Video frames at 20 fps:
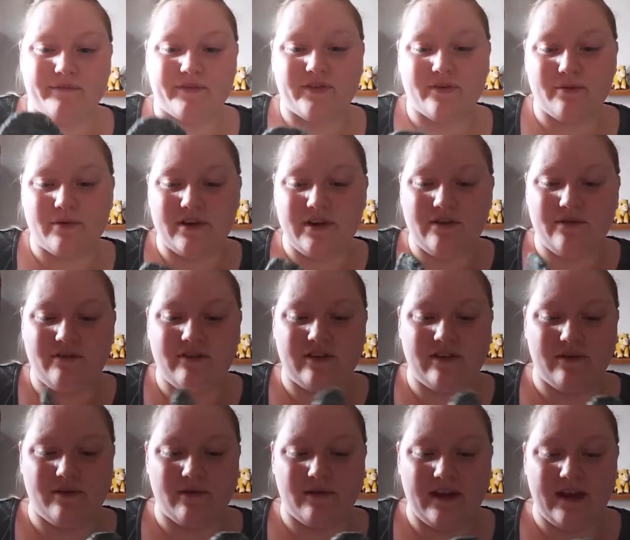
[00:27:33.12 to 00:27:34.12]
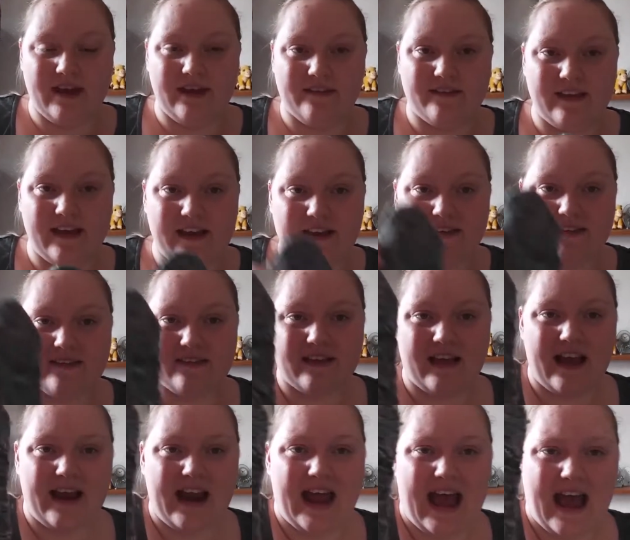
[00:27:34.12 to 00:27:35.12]
So what you do is
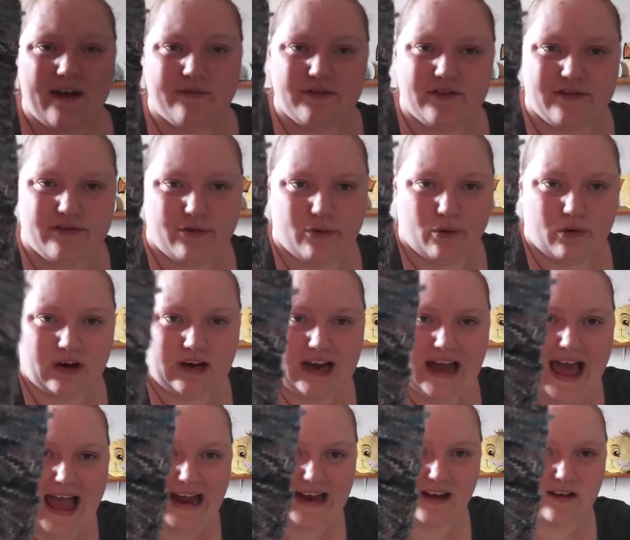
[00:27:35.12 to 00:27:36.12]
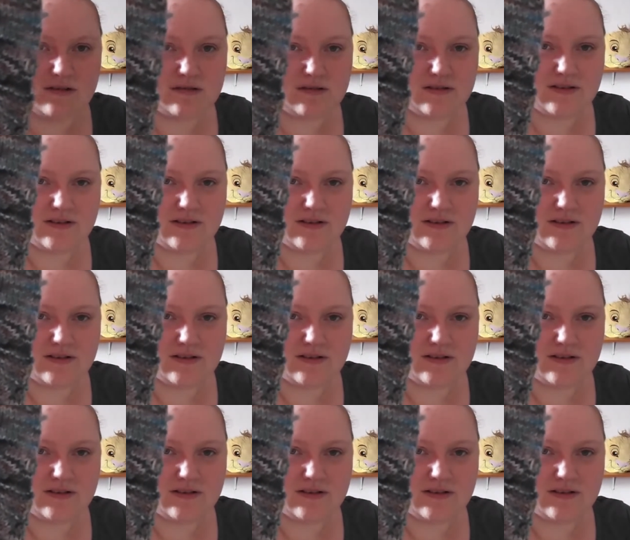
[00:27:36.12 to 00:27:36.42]
it's an afterthought leg.